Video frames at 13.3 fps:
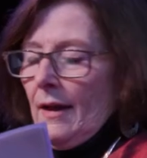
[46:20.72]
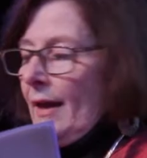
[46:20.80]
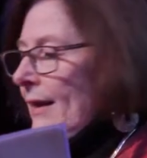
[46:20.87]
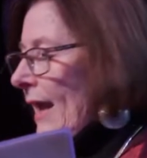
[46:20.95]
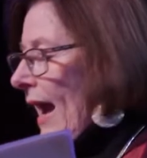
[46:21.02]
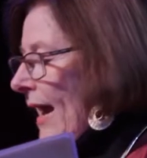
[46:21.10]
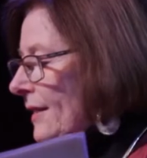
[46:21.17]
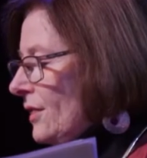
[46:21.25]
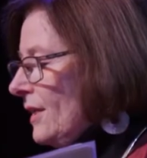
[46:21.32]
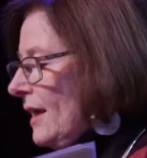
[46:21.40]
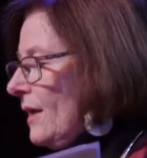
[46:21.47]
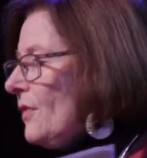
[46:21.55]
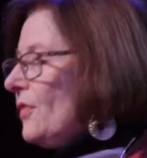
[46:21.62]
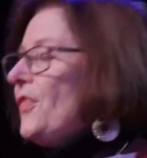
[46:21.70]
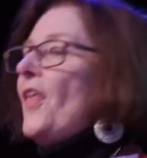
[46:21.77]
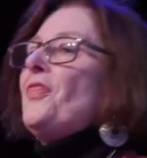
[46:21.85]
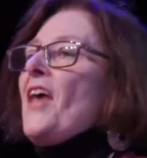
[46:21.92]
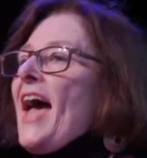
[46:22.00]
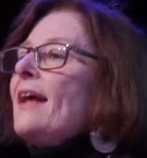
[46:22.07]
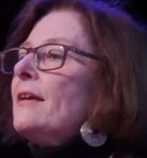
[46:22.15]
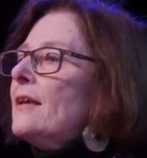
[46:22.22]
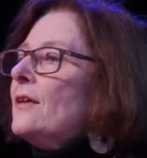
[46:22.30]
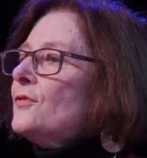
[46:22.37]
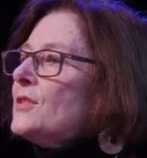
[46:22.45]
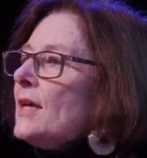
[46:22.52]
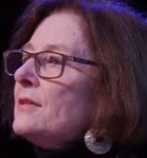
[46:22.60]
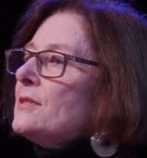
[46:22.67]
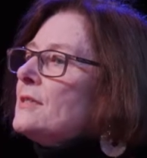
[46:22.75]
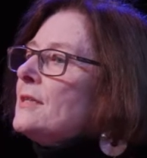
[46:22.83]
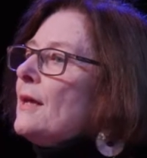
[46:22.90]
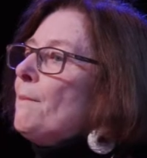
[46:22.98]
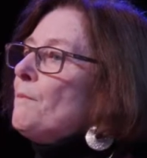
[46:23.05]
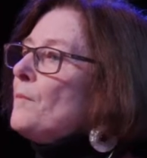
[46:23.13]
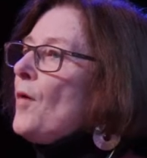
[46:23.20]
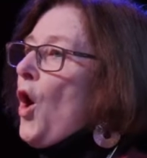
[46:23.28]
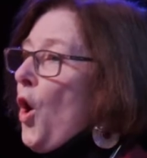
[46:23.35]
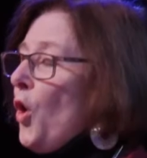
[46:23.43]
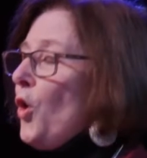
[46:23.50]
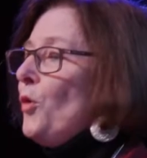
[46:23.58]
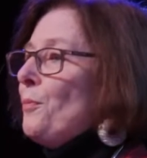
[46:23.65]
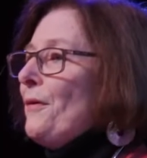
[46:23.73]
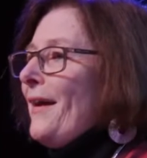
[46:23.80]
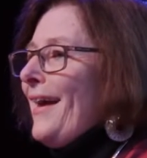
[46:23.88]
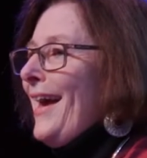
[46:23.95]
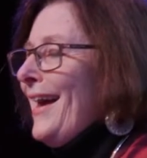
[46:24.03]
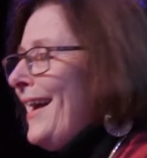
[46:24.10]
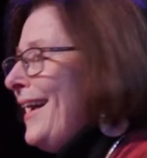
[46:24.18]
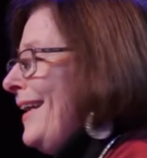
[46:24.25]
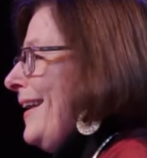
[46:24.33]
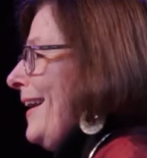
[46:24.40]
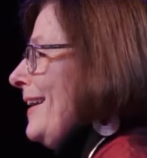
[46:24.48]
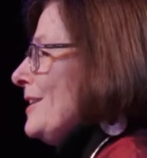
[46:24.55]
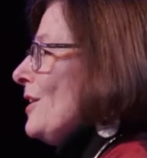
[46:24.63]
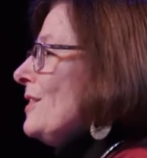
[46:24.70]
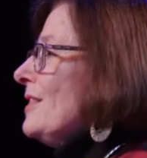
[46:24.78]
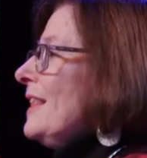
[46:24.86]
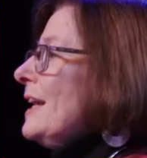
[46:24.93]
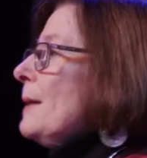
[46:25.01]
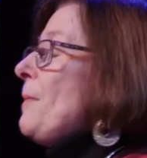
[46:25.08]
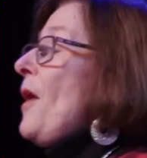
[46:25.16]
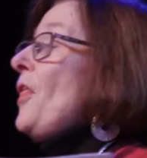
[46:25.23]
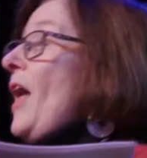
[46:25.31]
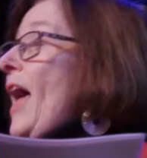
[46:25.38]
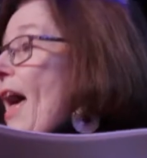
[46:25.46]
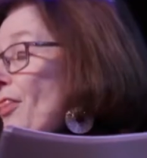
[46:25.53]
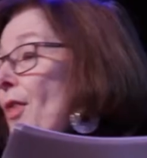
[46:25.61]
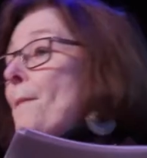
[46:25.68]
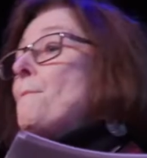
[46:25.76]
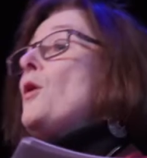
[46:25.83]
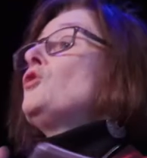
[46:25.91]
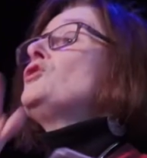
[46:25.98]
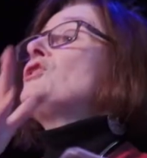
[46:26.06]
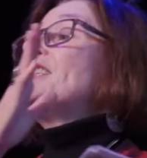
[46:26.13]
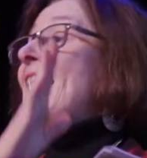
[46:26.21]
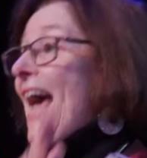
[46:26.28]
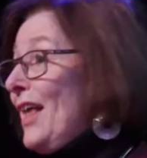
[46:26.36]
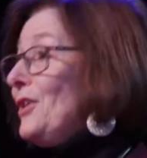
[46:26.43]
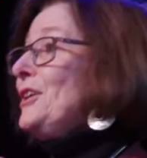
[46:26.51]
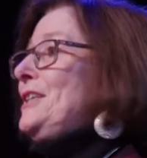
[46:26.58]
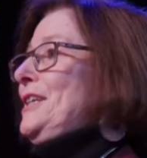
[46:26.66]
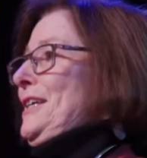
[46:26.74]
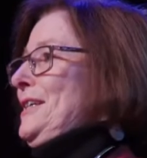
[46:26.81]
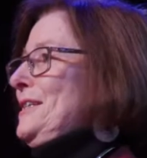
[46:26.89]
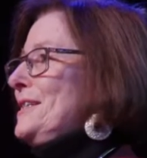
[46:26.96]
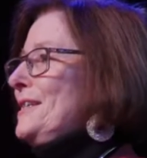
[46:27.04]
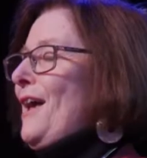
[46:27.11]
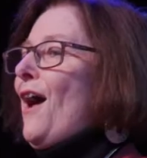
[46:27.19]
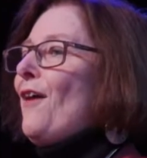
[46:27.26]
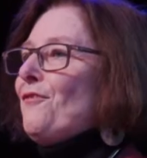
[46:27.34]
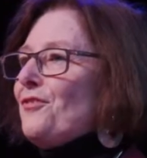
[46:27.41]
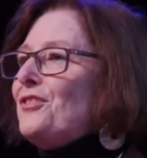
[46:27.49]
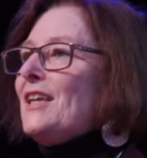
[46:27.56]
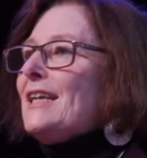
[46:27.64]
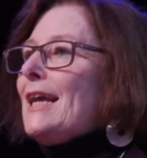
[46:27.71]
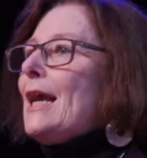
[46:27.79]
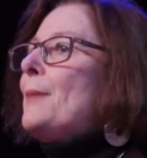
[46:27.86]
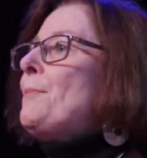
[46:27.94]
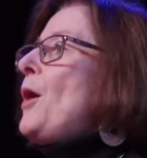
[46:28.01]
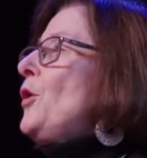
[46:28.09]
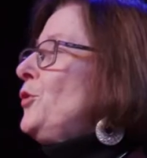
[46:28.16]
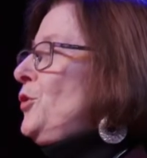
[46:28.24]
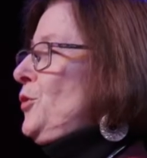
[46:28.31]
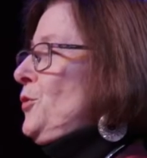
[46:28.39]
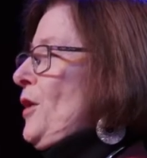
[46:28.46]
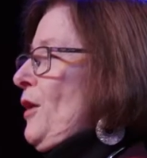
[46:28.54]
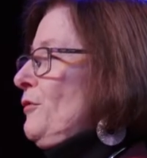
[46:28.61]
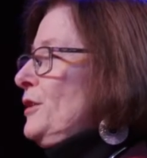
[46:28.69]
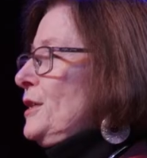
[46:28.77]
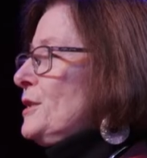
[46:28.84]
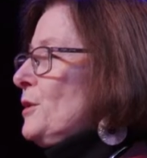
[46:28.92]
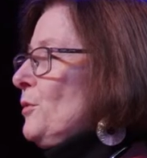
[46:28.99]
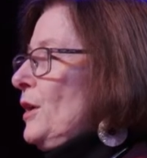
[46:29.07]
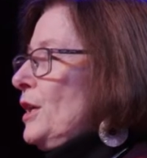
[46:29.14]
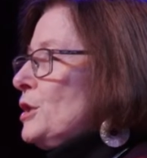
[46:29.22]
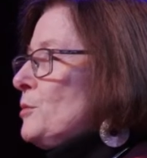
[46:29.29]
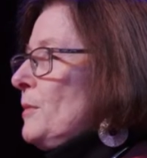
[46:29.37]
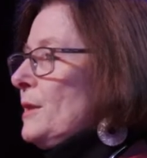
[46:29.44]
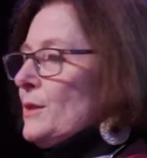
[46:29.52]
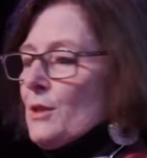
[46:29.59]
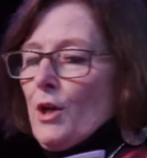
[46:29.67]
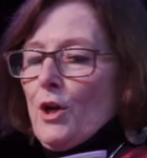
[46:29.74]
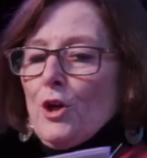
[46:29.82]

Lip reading: And I think that gives us some hope to think about the modalities of thinking about new governance arrangements.